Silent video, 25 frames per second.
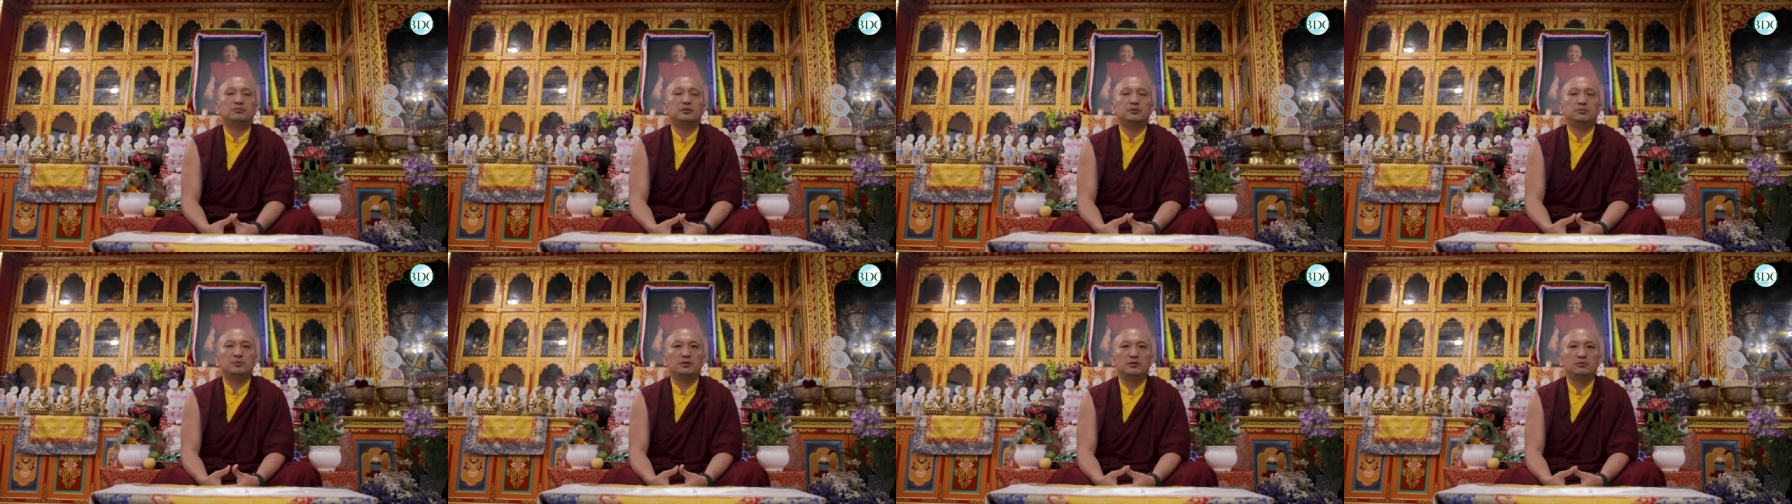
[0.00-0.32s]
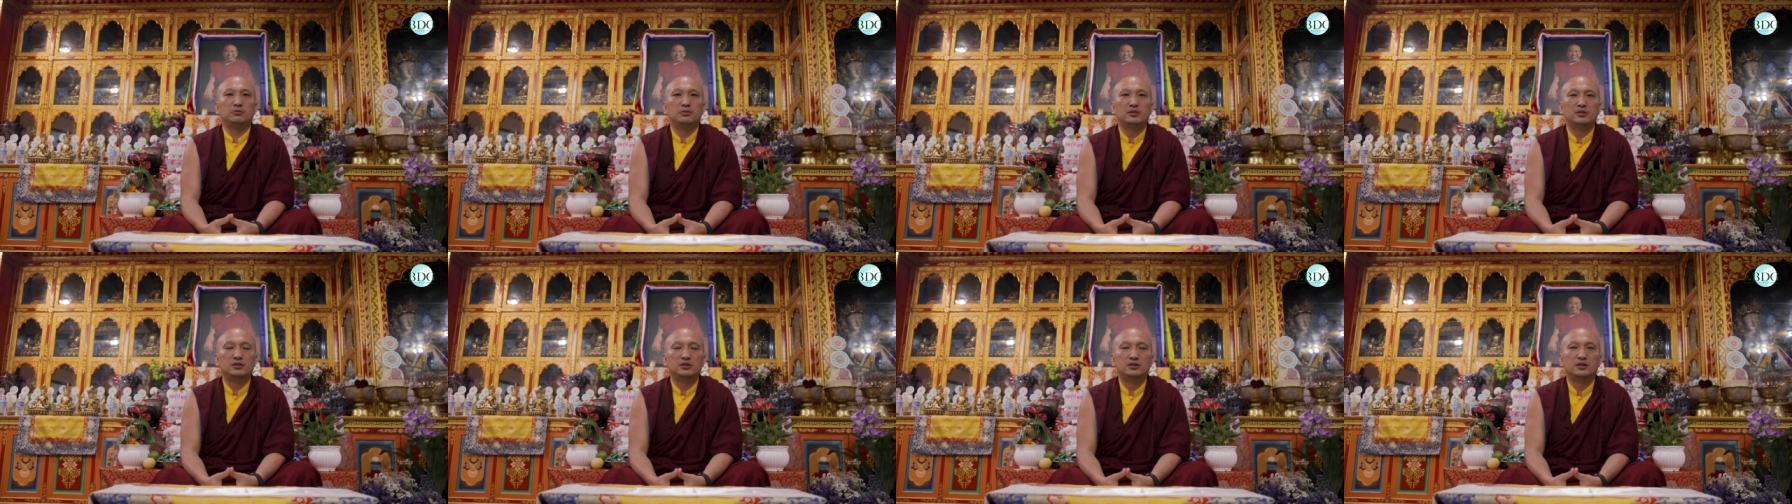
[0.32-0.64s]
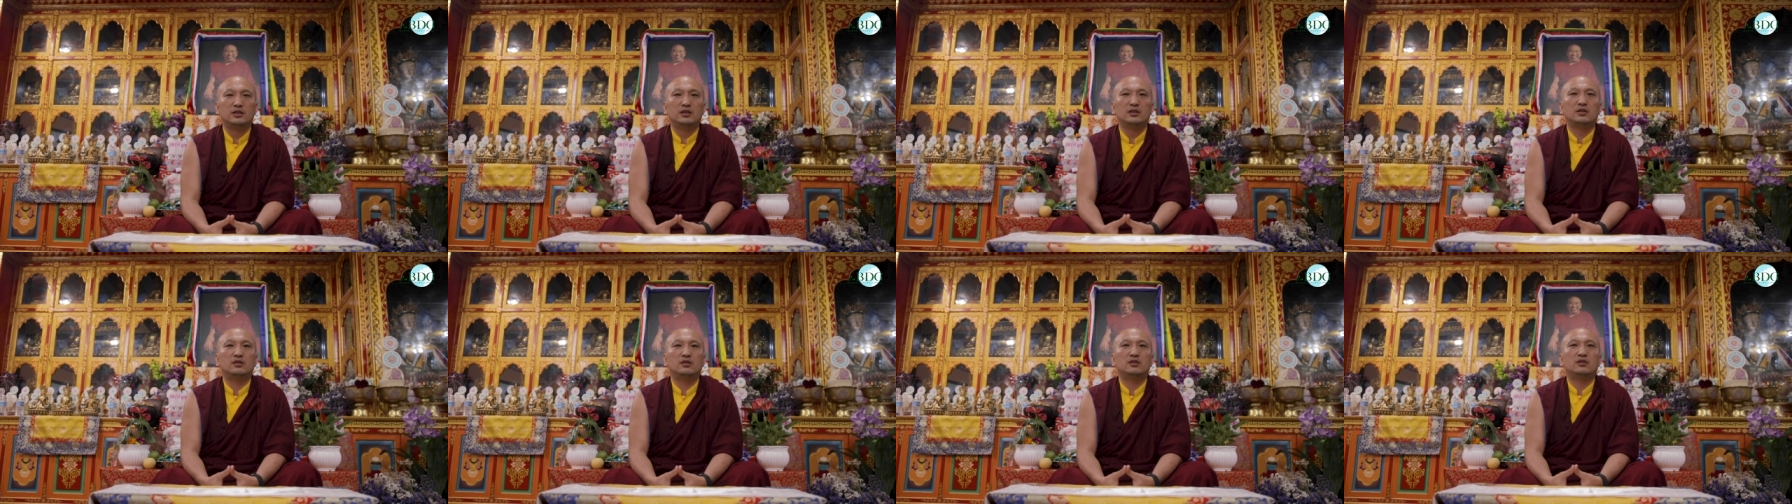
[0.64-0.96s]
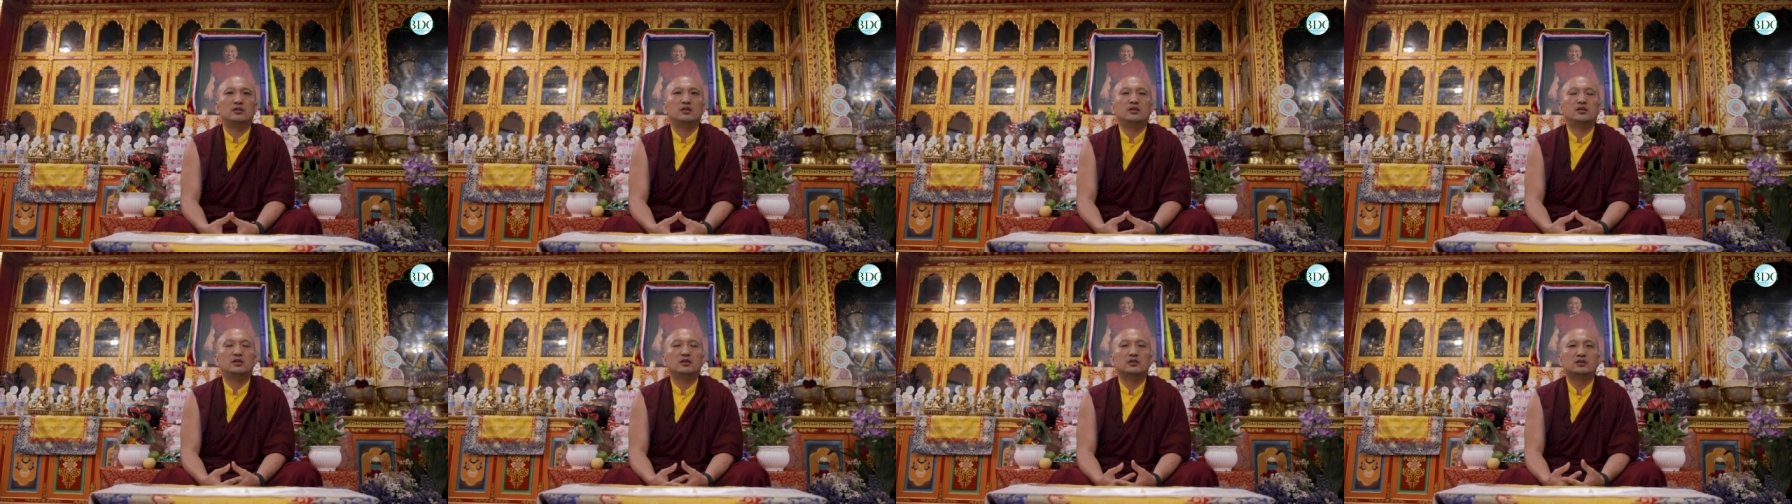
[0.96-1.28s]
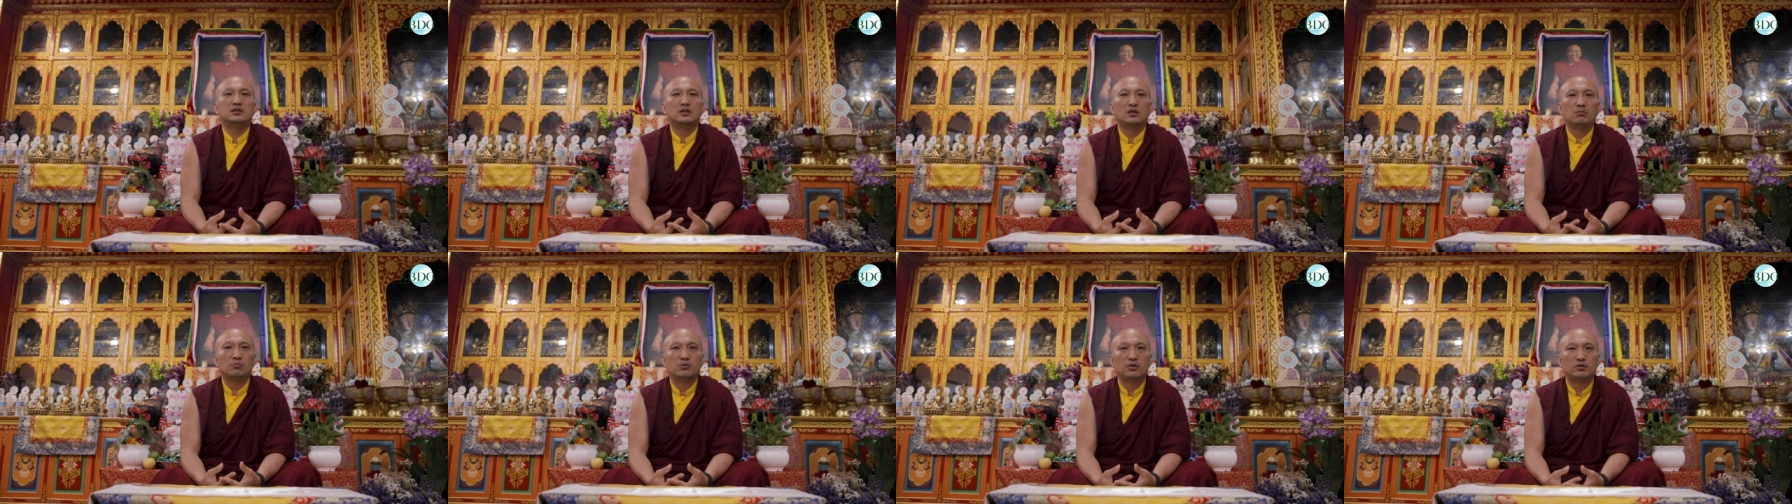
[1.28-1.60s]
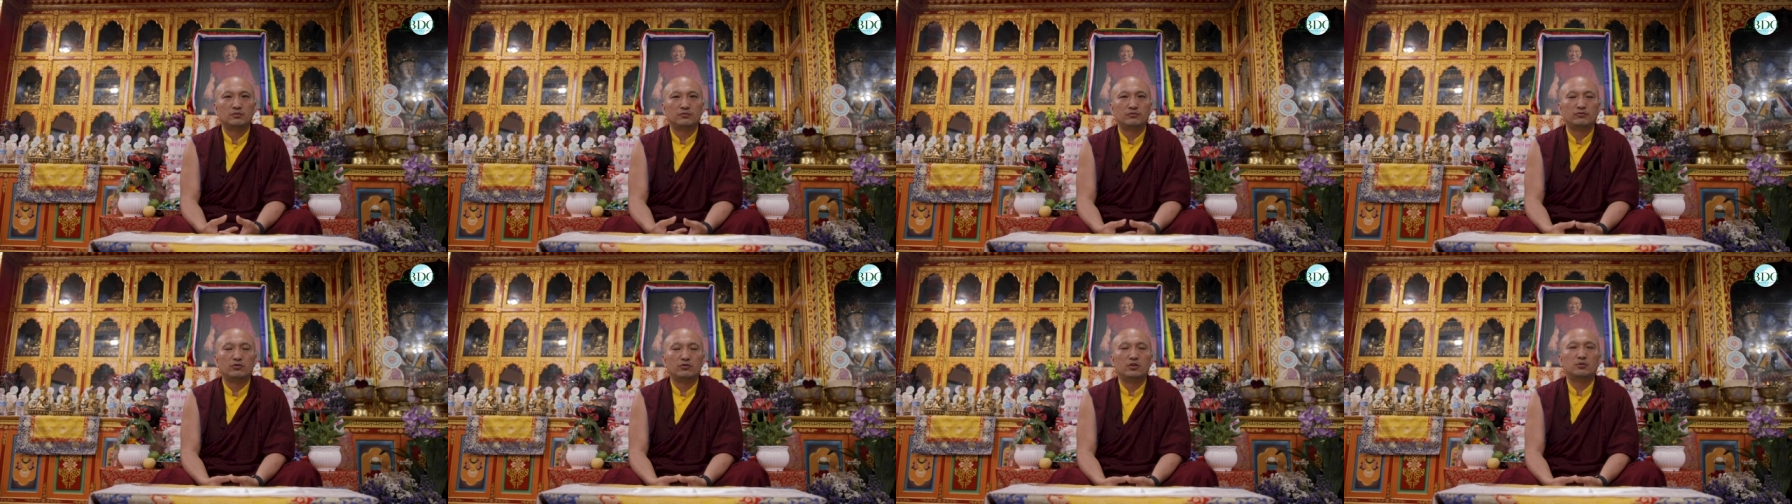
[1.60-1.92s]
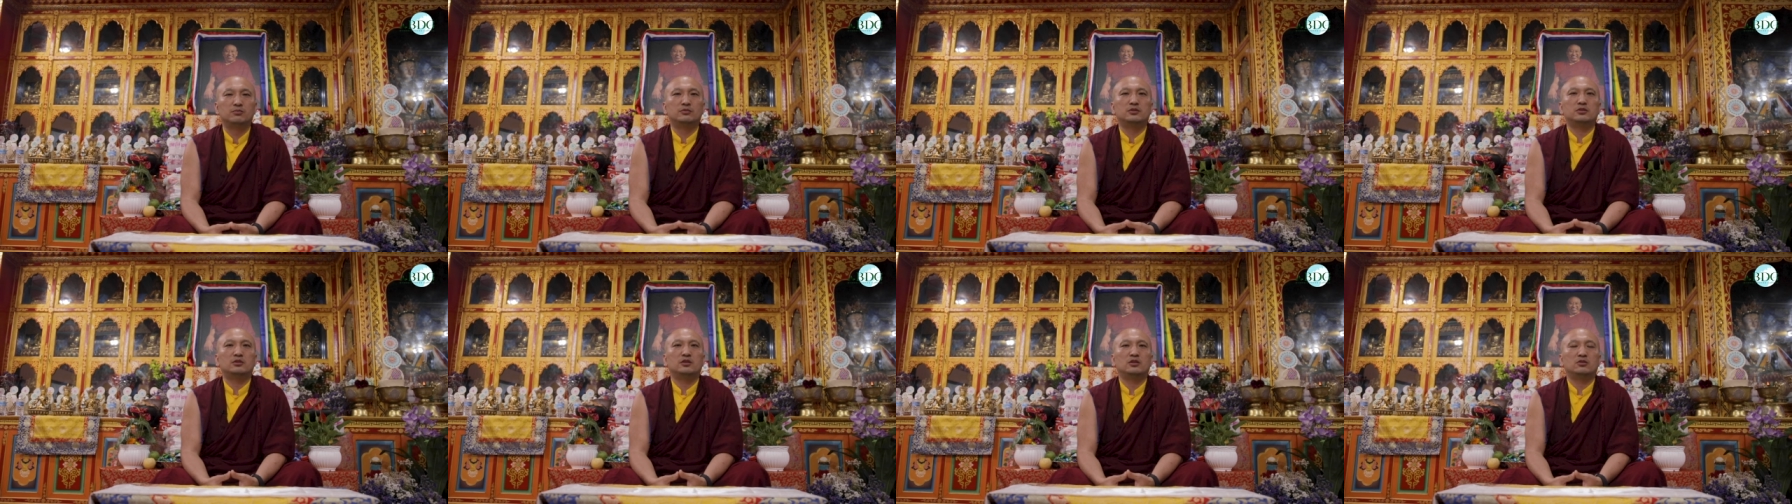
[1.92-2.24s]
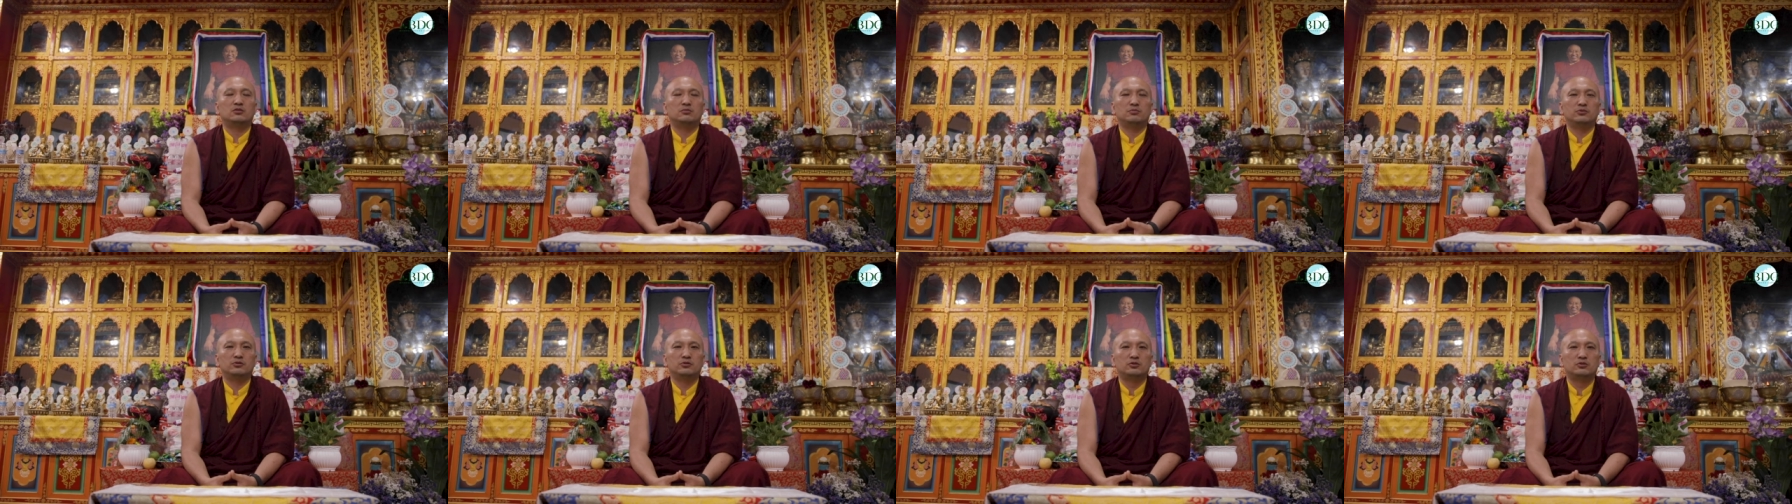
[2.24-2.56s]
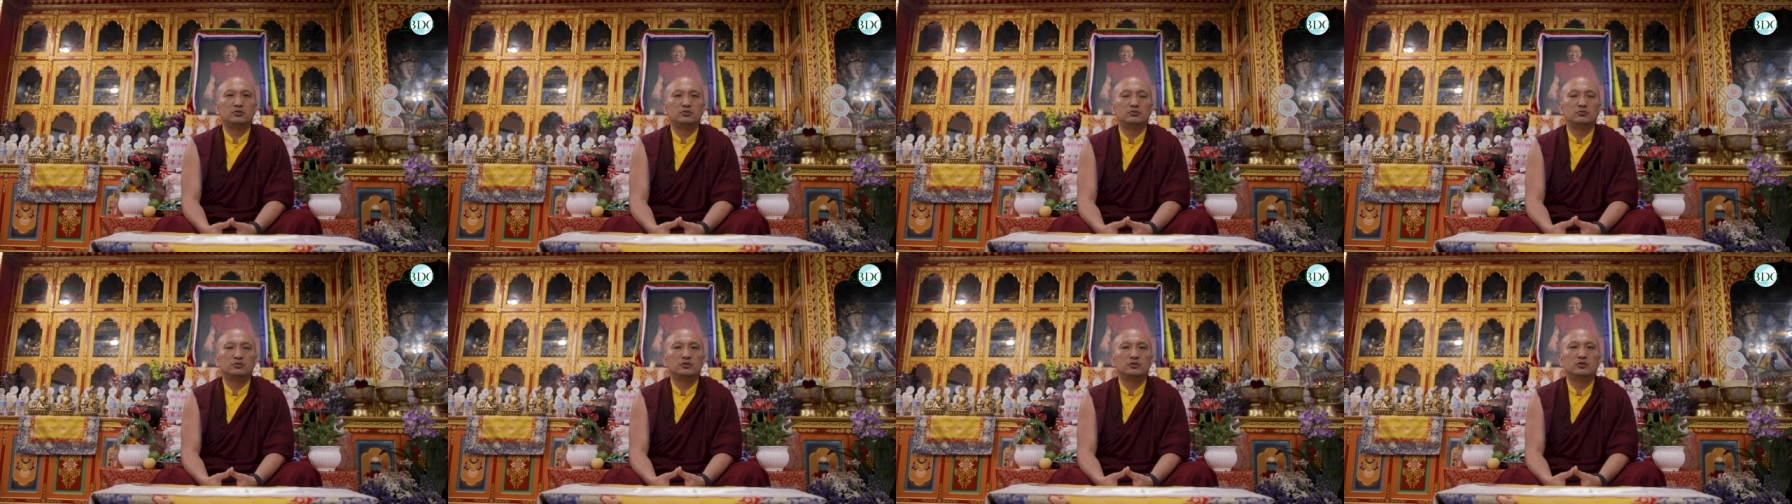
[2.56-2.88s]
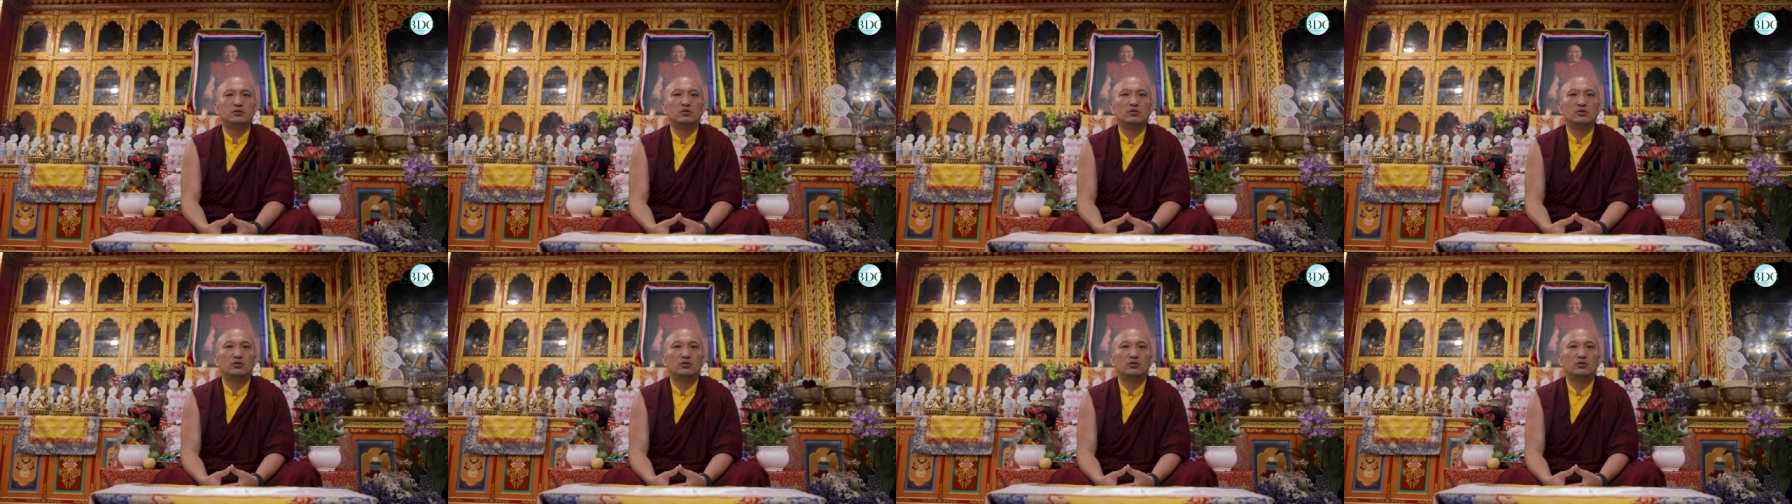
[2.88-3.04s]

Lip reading: People will see someone from the Thrangu Monastery